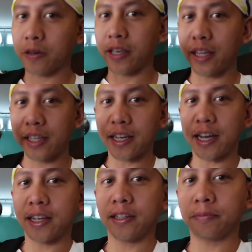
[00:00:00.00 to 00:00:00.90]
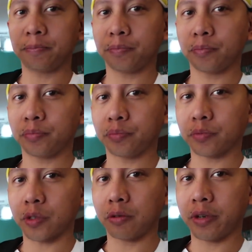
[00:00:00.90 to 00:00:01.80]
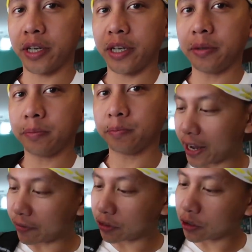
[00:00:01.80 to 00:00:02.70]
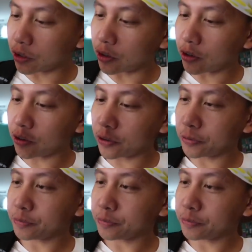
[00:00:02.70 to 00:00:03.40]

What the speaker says: Okay, Ligaya. Ready? I have to go.